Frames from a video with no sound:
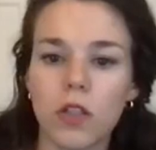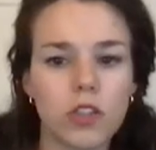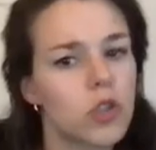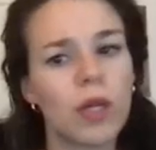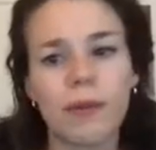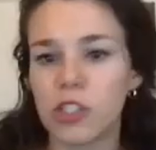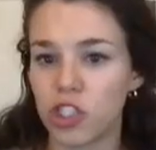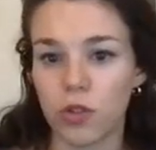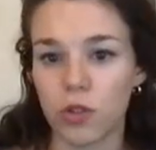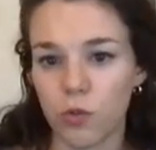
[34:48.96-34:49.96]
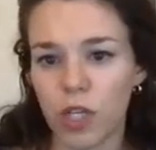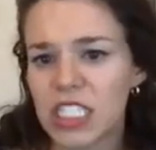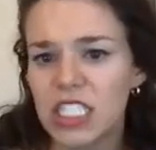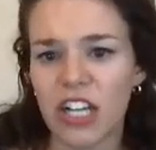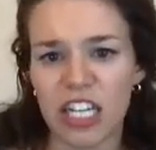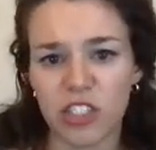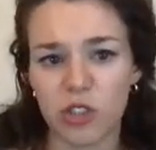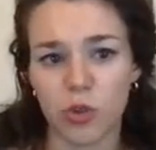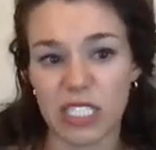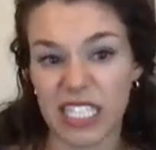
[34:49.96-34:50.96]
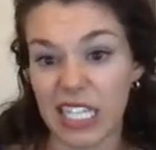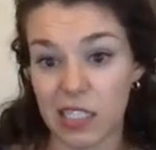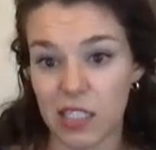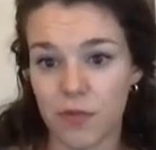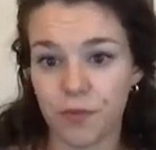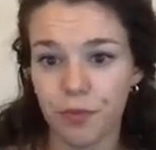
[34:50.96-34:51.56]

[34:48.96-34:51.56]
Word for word: so what about children? What's their attitude towards kids?